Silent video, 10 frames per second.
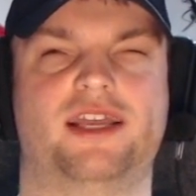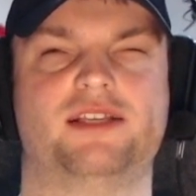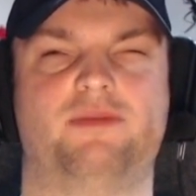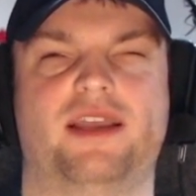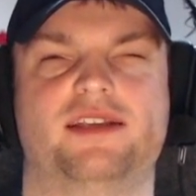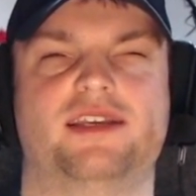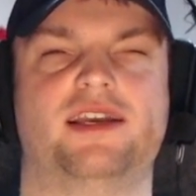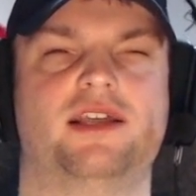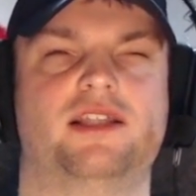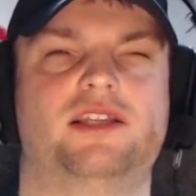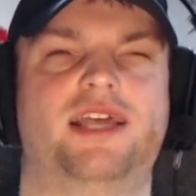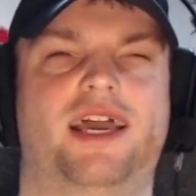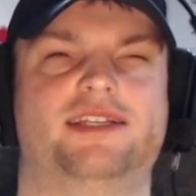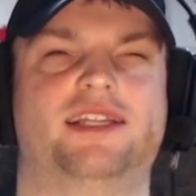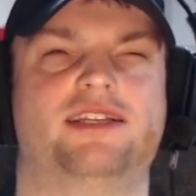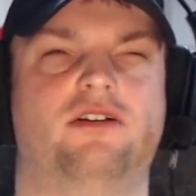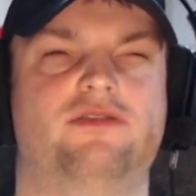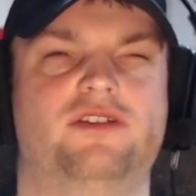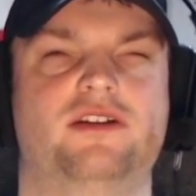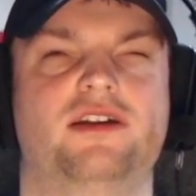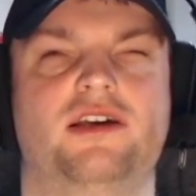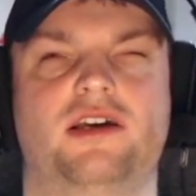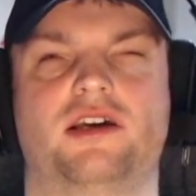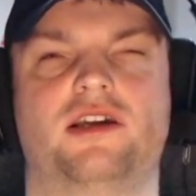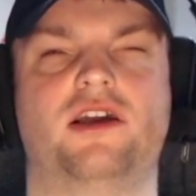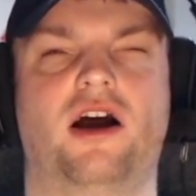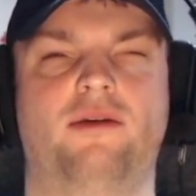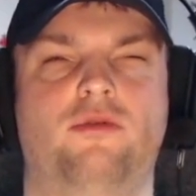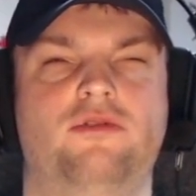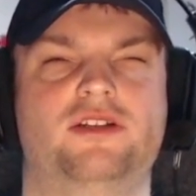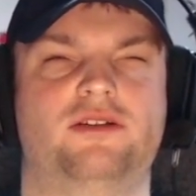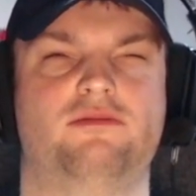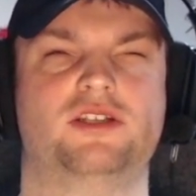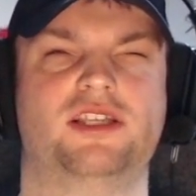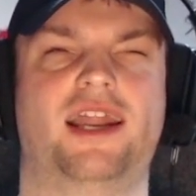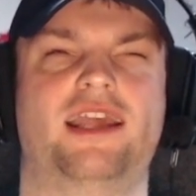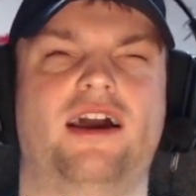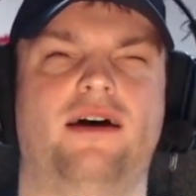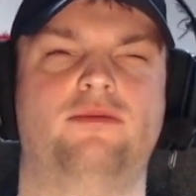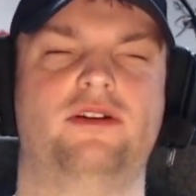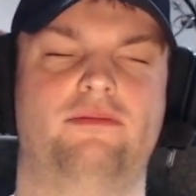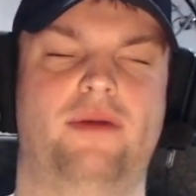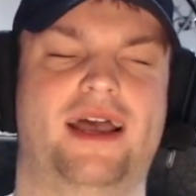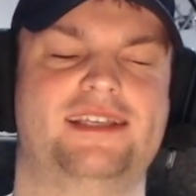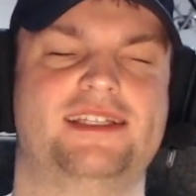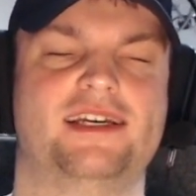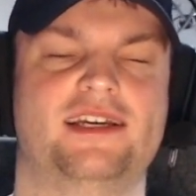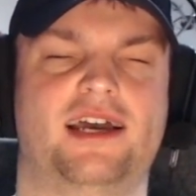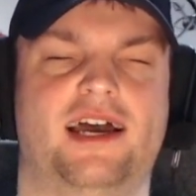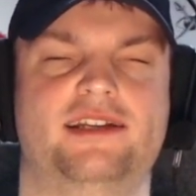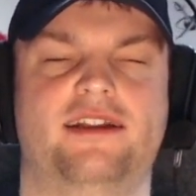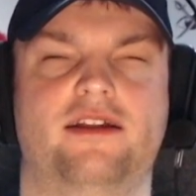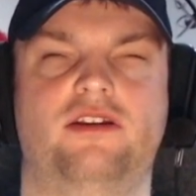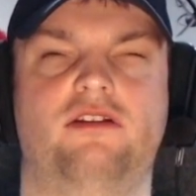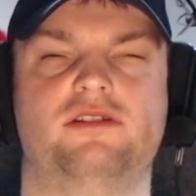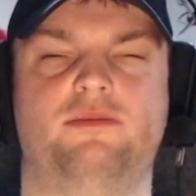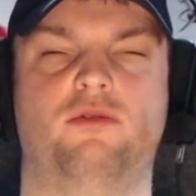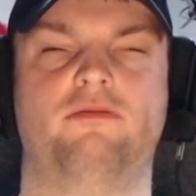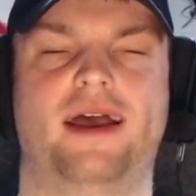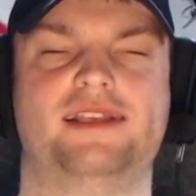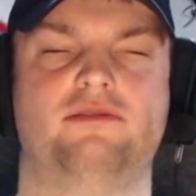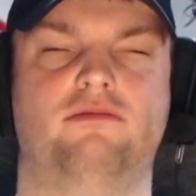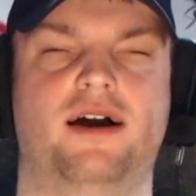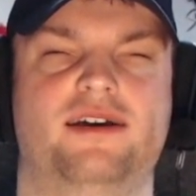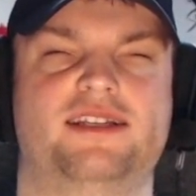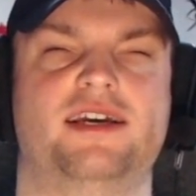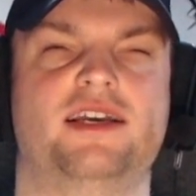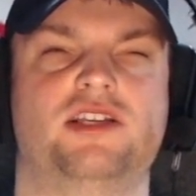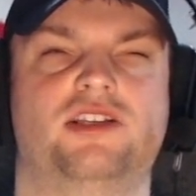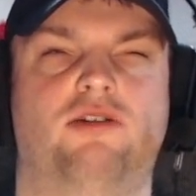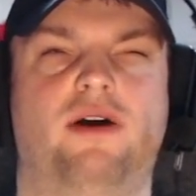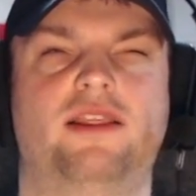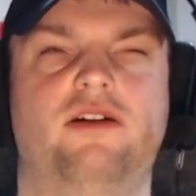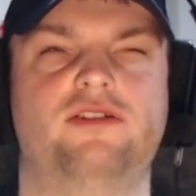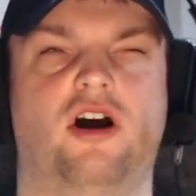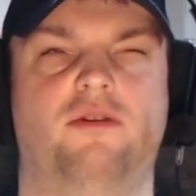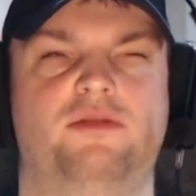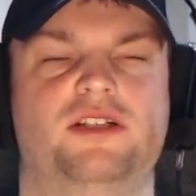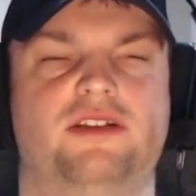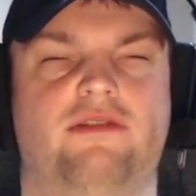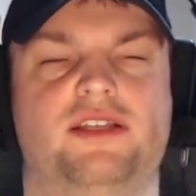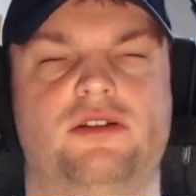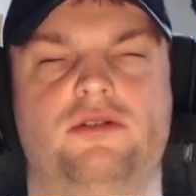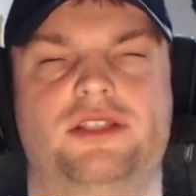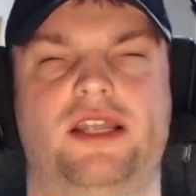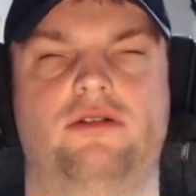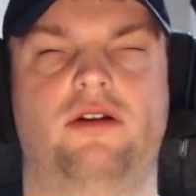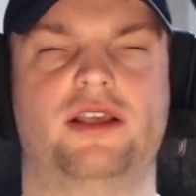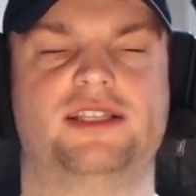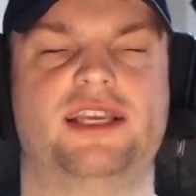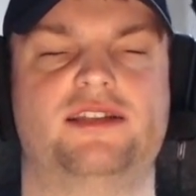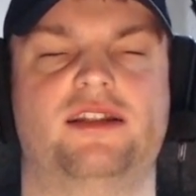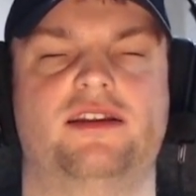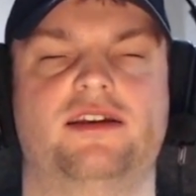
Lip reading: because the text is often garbled, slightly garbled at best, and an unusable mess at worst. So when those options are exhausted or non-existent,